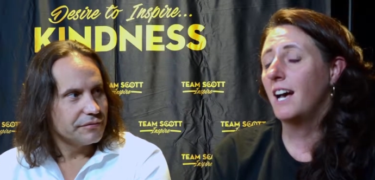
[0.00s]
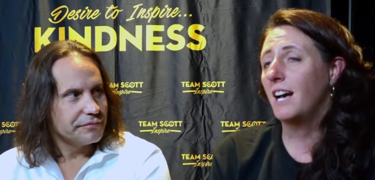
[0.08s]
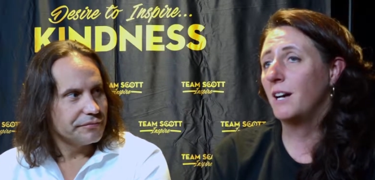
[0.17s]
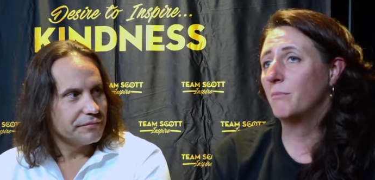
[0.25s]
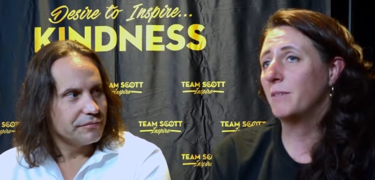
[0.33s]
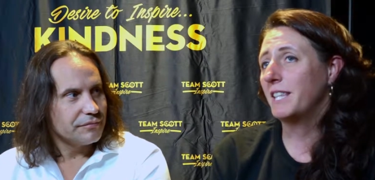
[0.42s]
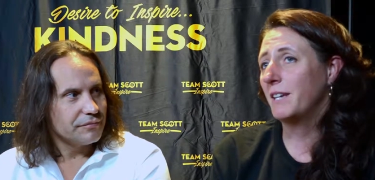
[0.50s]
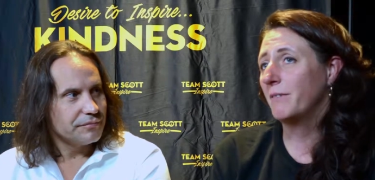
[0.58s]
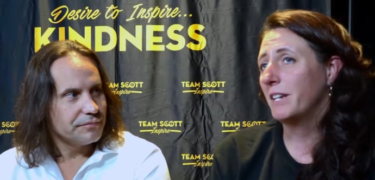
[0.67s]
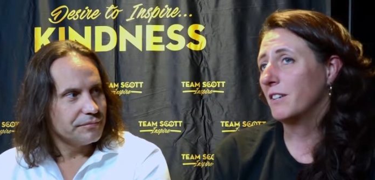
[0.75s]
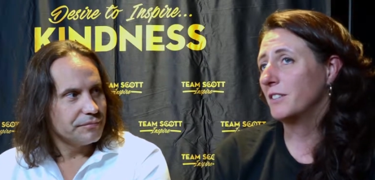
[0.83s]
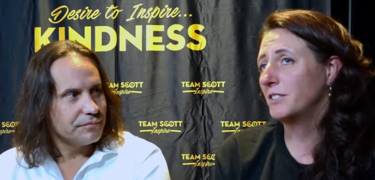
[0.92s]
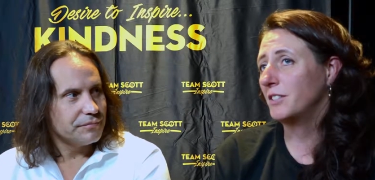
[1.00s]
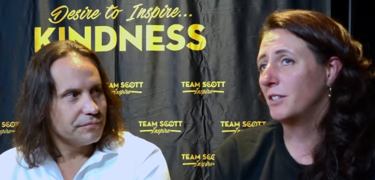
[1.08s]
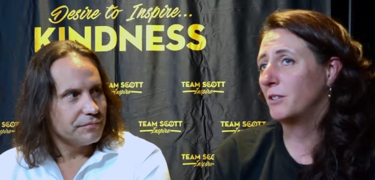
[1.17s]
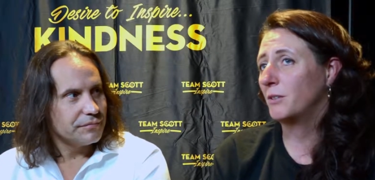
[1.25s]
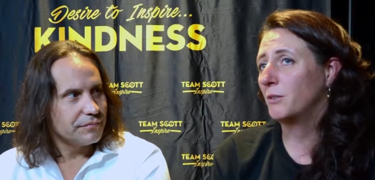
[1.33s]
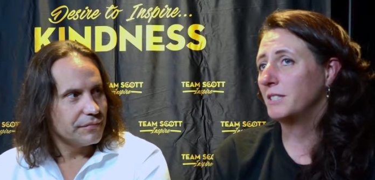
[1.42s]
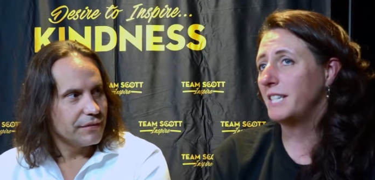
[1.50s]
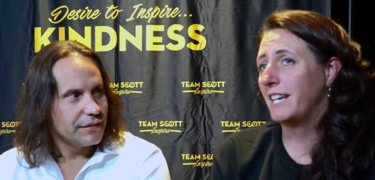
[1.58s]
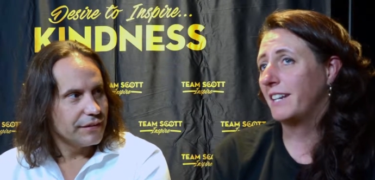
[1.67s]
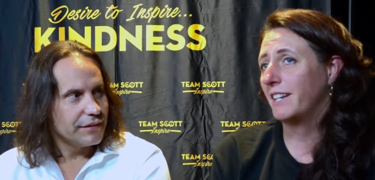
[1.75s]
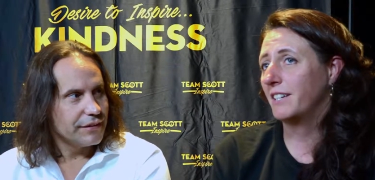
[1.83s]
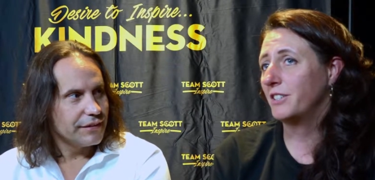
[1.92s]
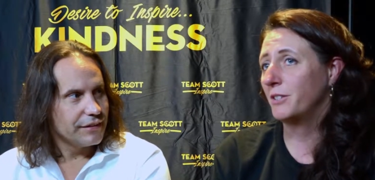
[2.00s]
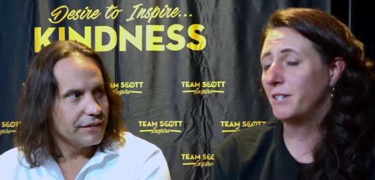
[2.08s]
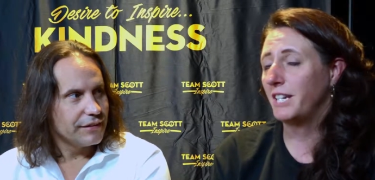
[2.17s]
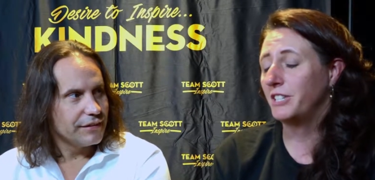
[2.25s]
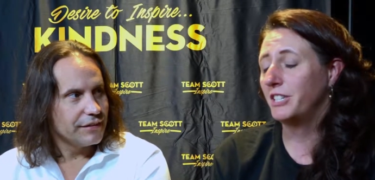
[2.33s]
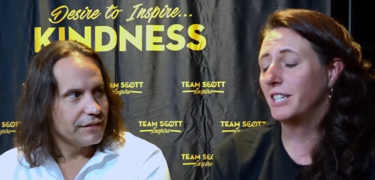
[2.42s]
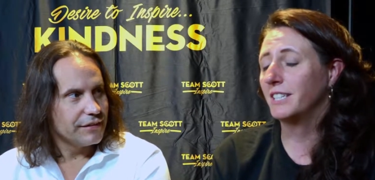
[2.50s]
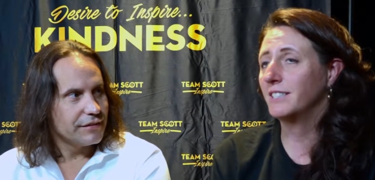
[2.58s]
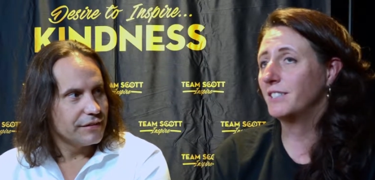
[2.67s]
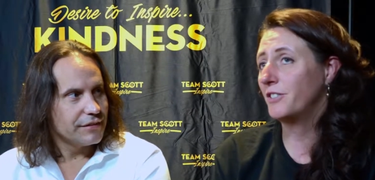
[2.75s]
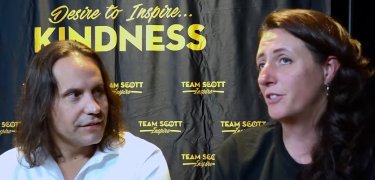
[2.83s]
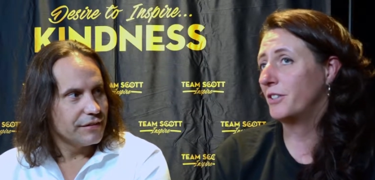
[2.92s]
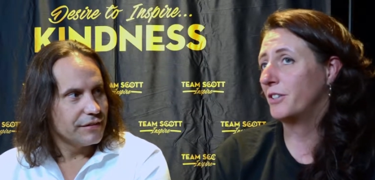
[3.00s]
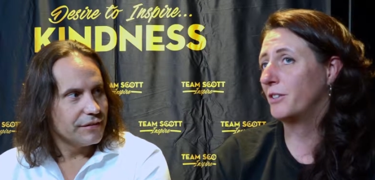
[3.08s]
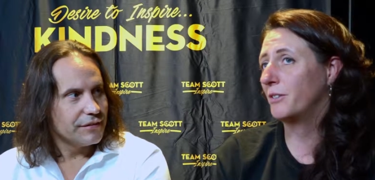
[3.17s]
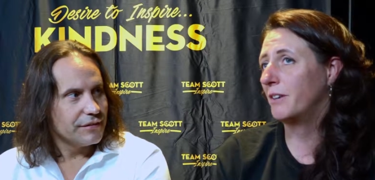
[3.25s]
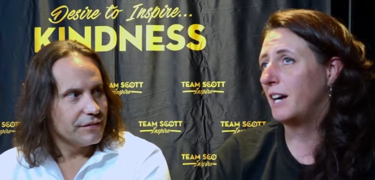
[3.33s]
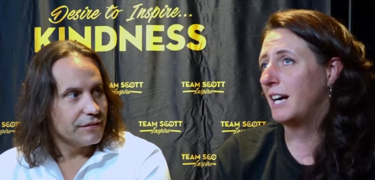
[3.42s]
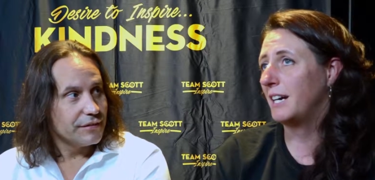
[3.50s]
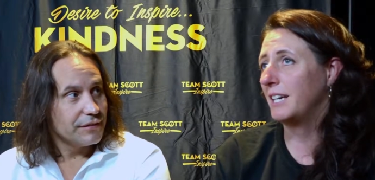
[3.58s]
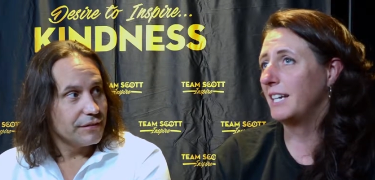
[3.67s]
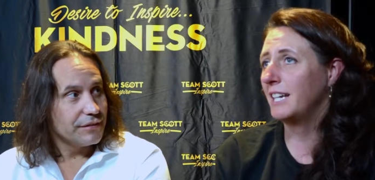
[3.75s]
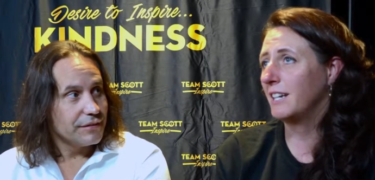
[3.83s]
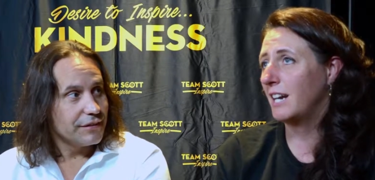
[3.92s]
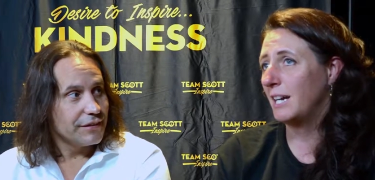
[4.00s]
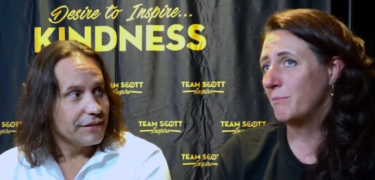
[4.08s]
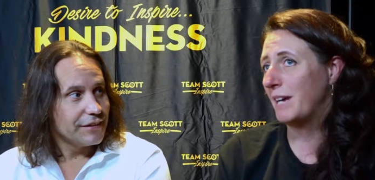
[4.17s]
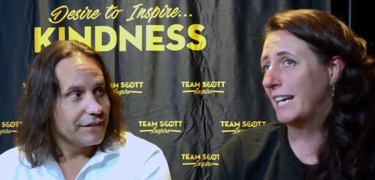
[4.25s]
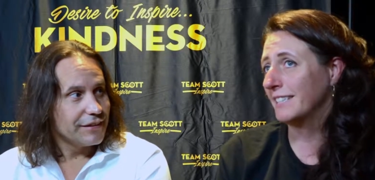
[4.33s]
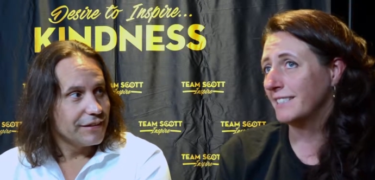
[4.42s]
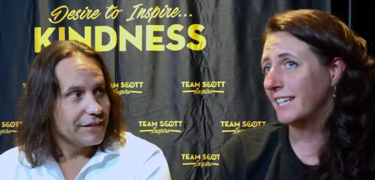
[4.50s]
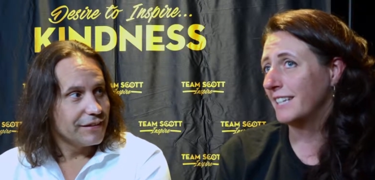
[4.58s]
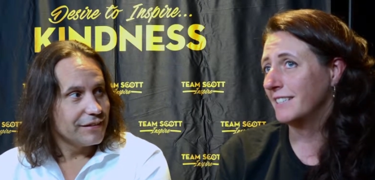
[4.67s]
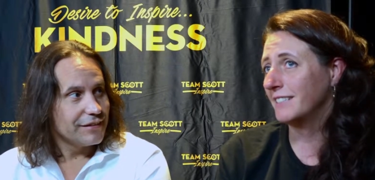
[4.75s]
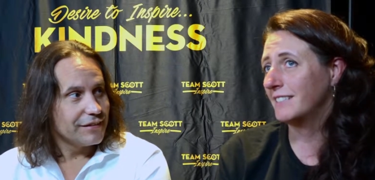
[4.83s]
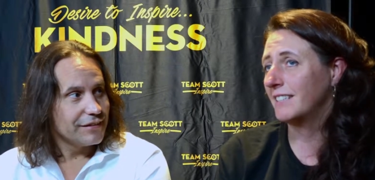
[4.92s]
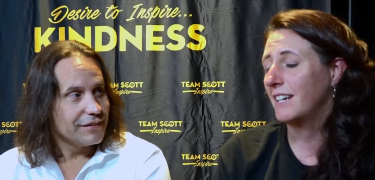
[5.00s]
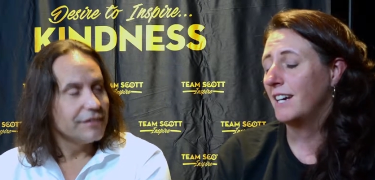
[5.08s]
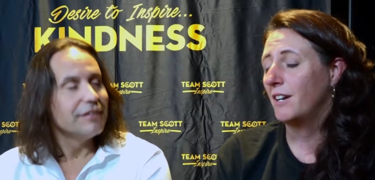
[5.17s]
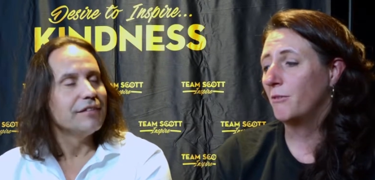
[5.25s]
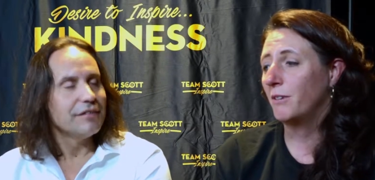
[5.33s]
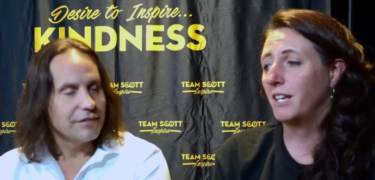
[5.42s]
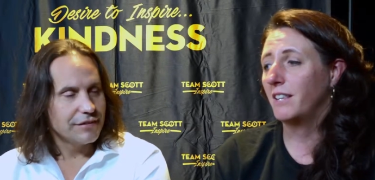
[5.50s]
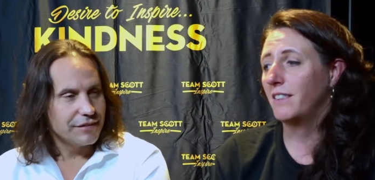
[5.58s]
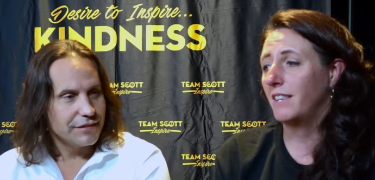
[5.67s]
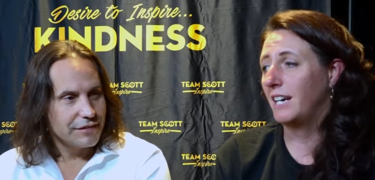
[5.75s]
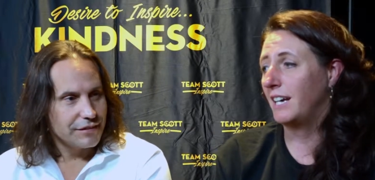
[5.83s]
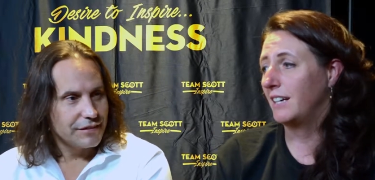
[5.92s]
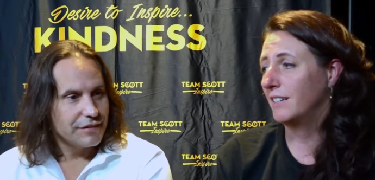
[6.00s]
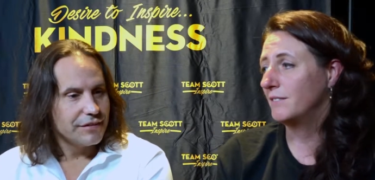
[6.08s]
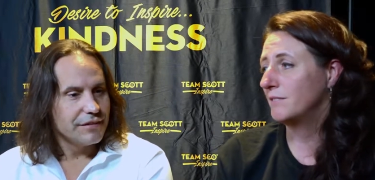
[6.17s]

Speaker 1: Um, but then we also take donations through uh, in-kind baskets with uh,